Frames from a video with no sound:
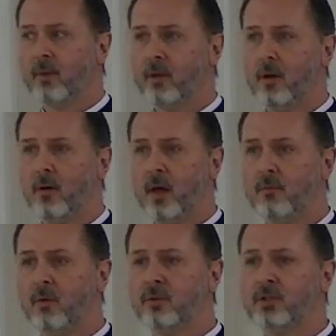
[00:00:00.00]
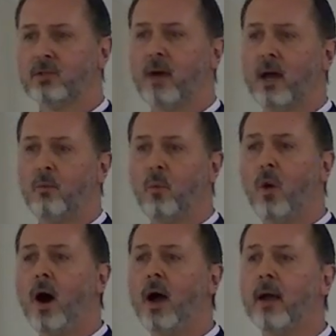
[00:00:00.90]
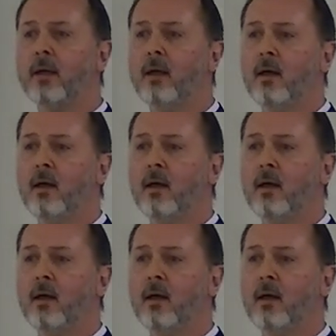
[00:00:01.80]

you know, and we'll describe why